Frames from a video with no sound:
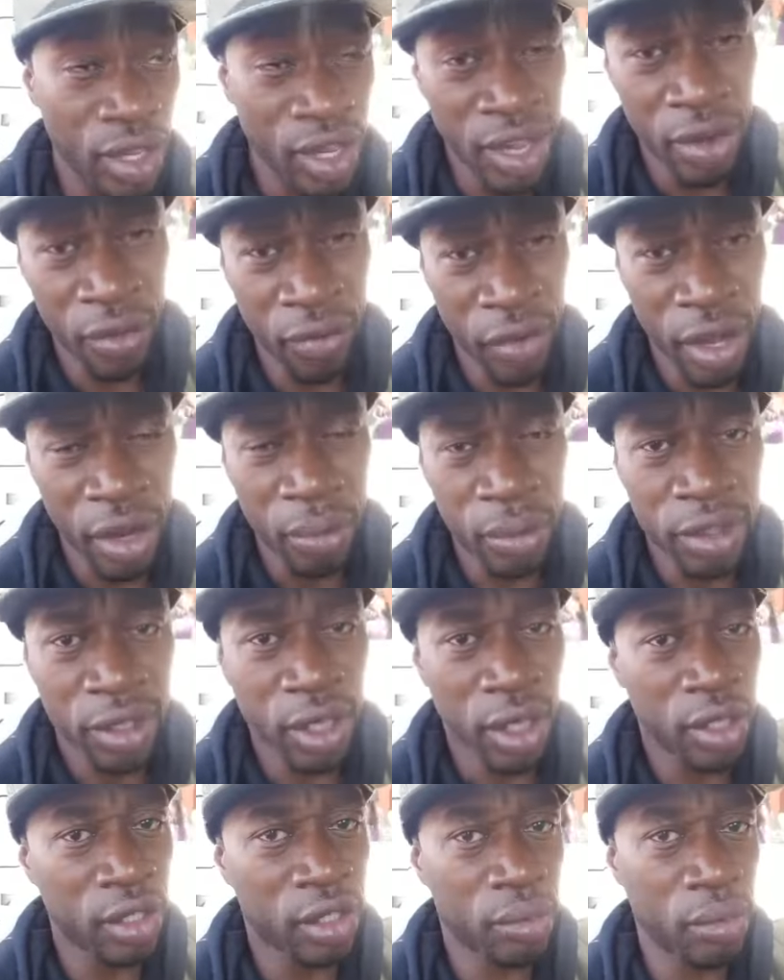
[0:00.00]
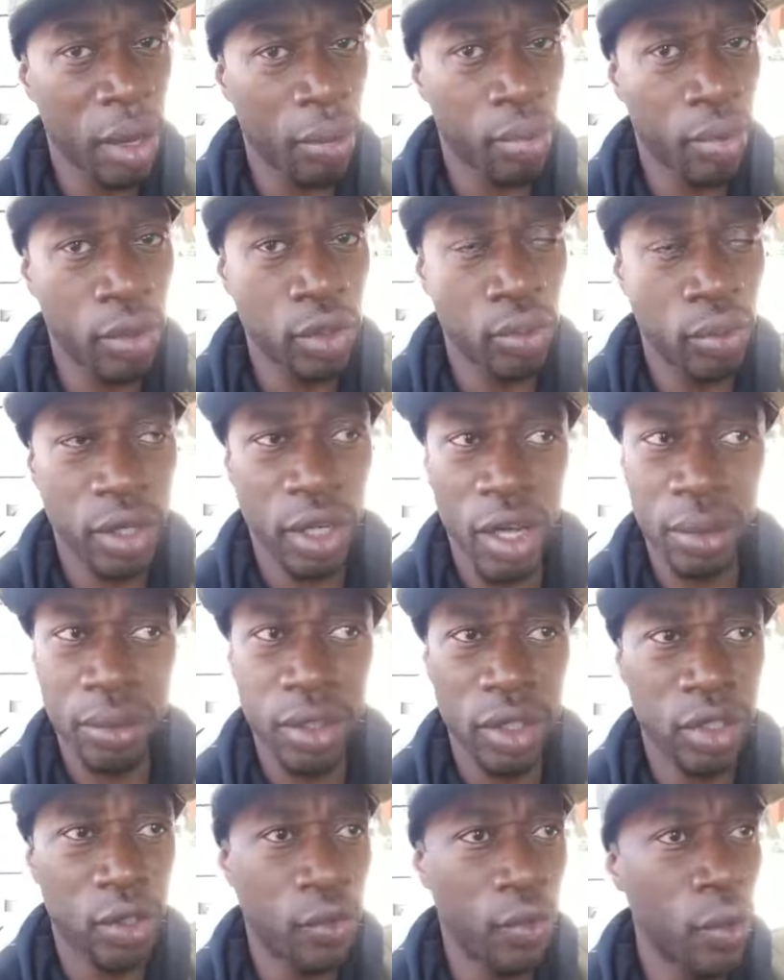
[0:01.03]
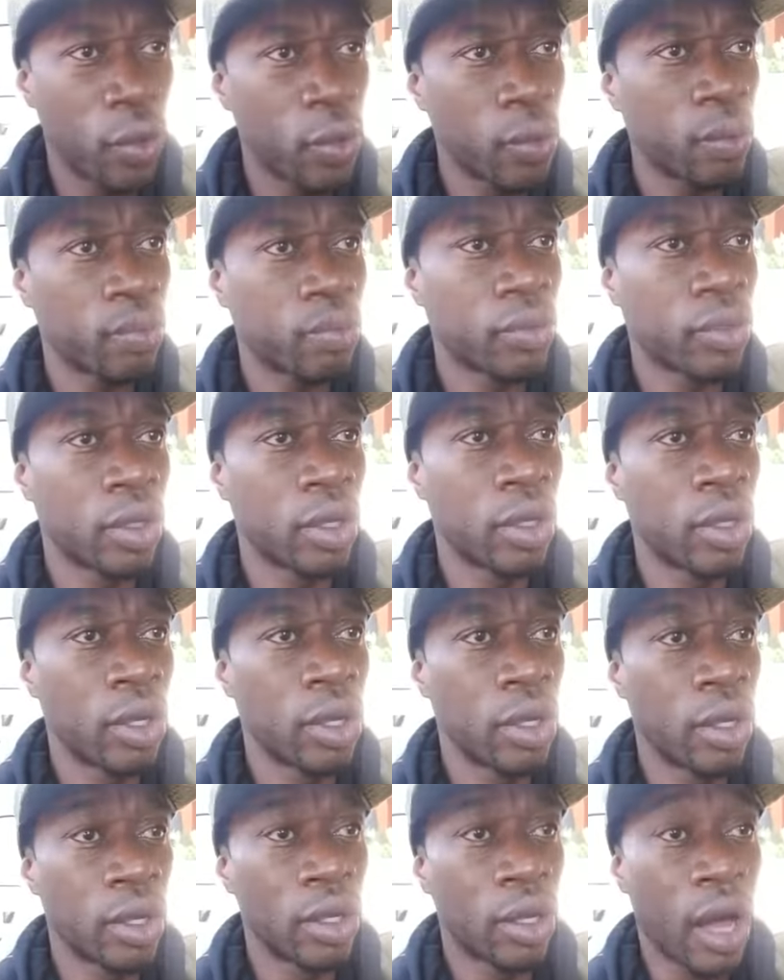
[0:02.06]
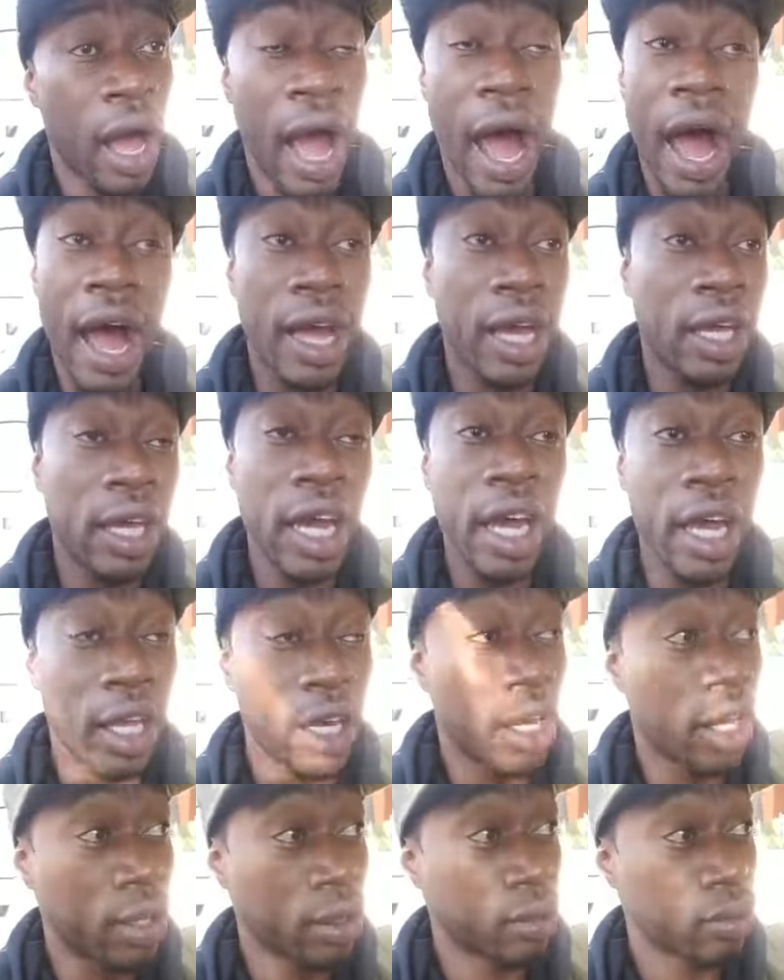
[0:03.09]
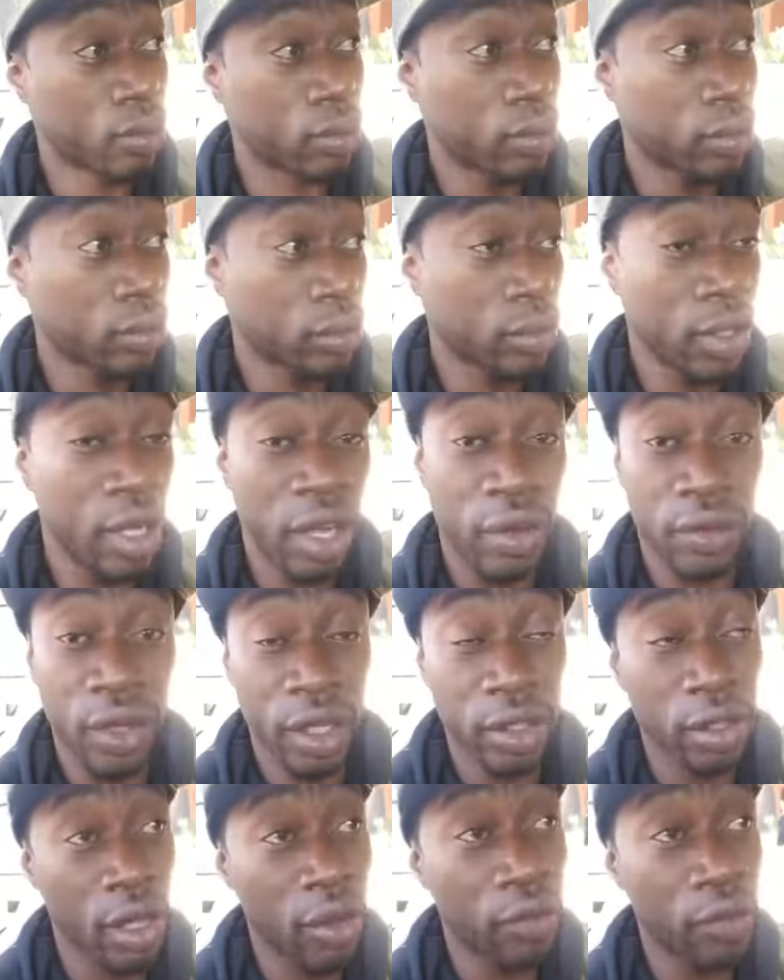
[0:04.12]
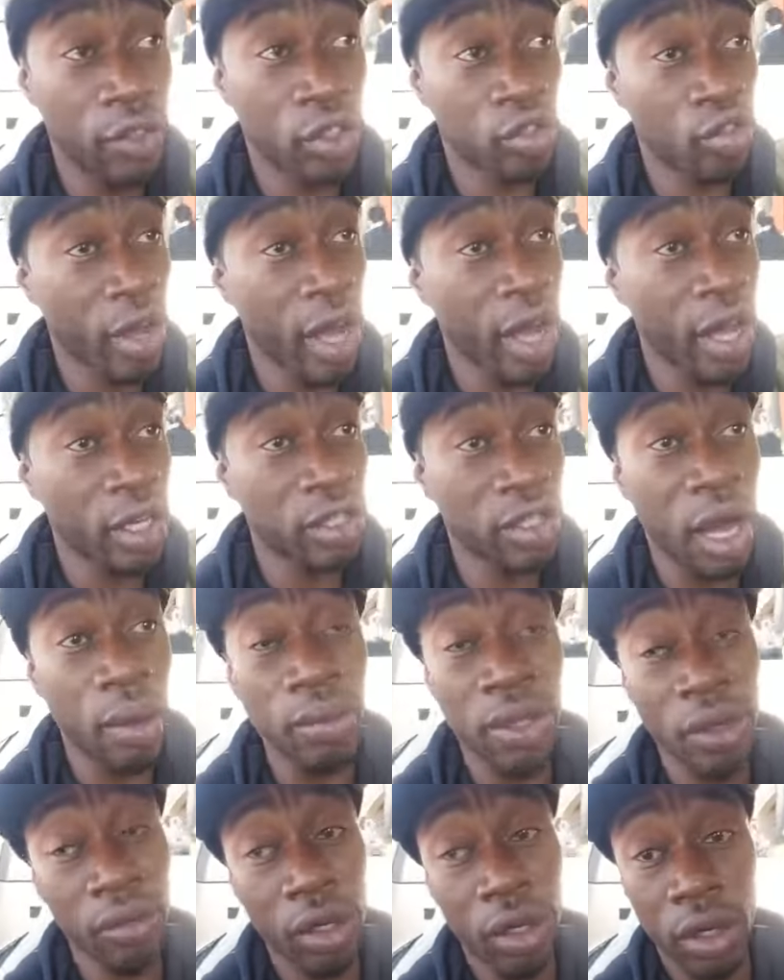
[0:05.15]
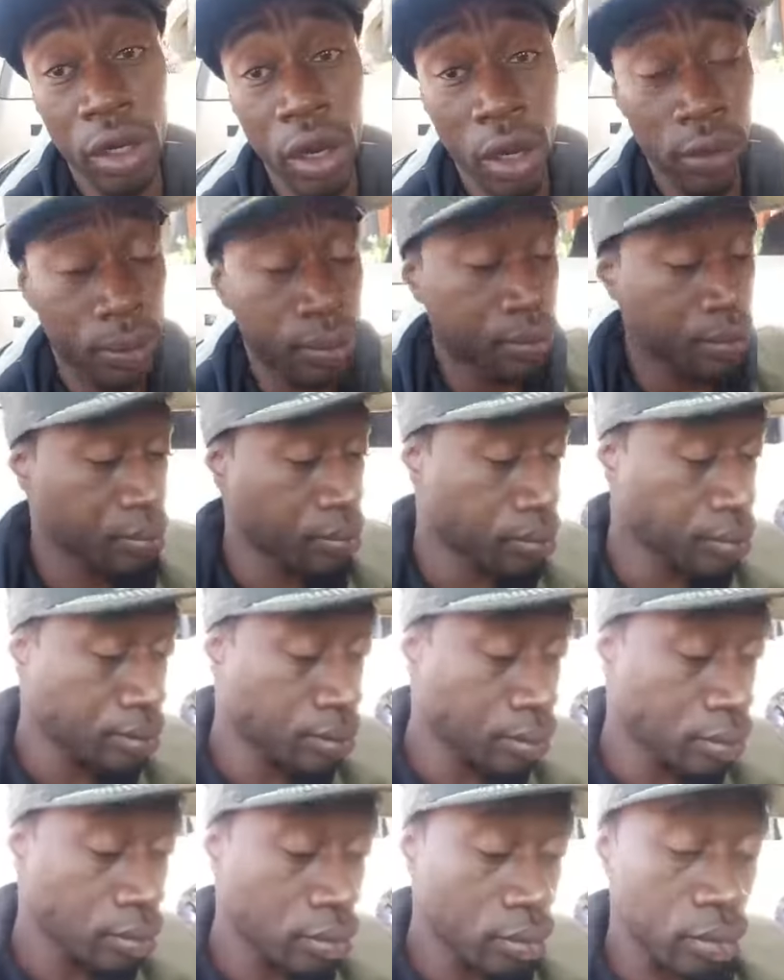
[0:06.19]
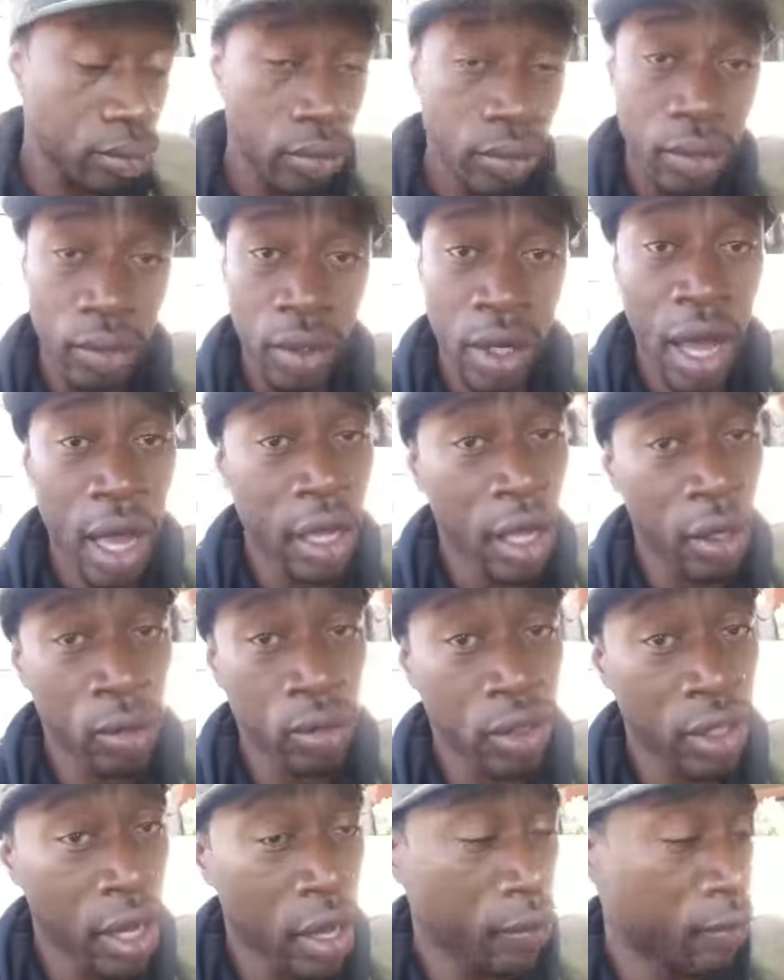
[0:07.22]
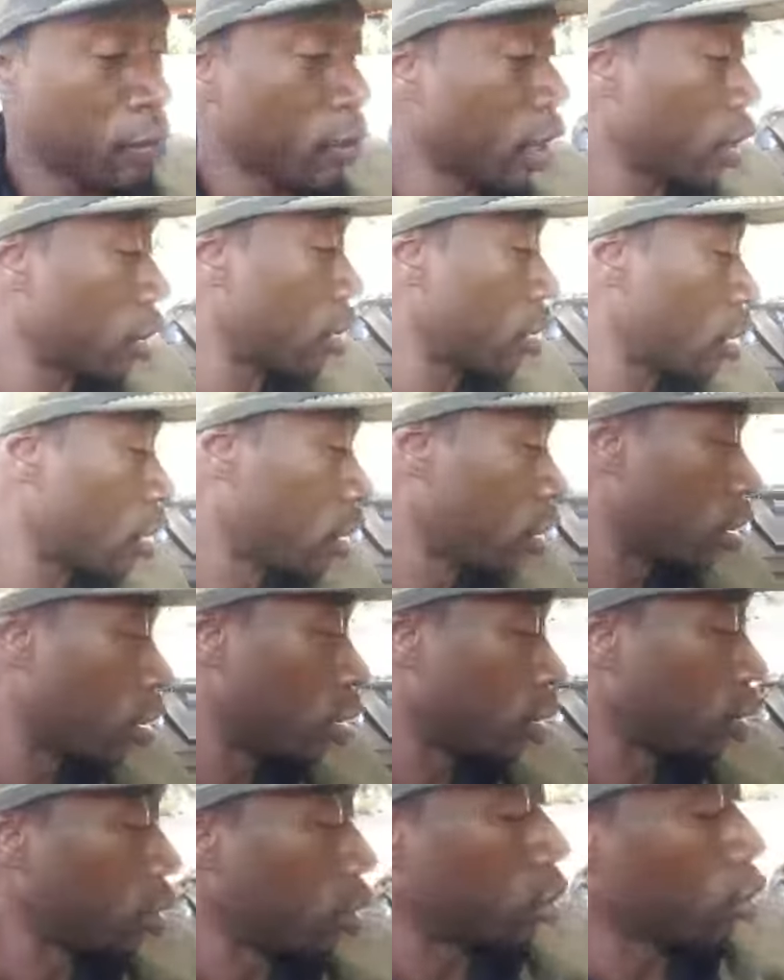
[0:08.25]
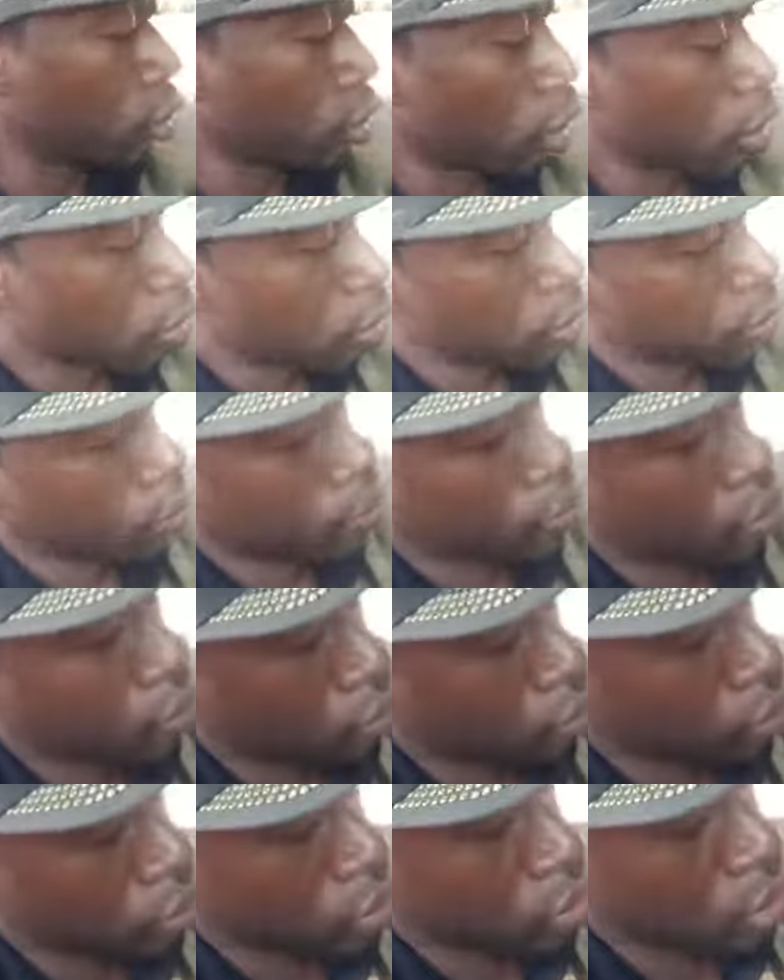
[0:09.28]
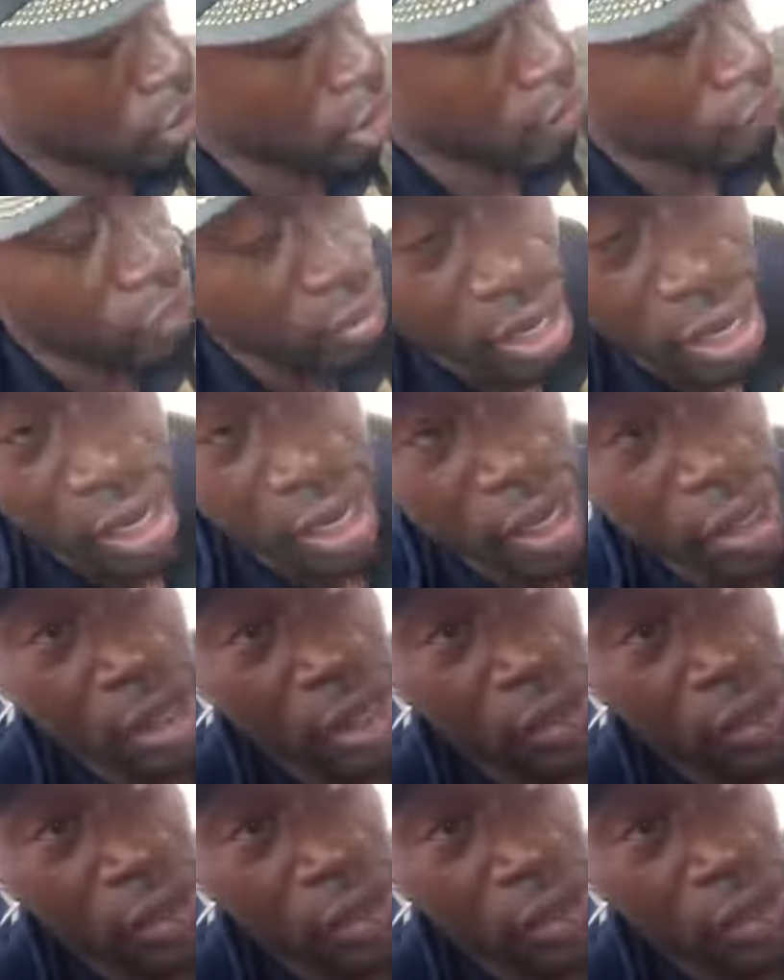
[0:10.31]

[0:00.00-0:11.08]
and very meticulous in my approach when it comes to this food. I ain't eating it. If it's trash, I'm leaving it alone. I ain't got no time for that. So if they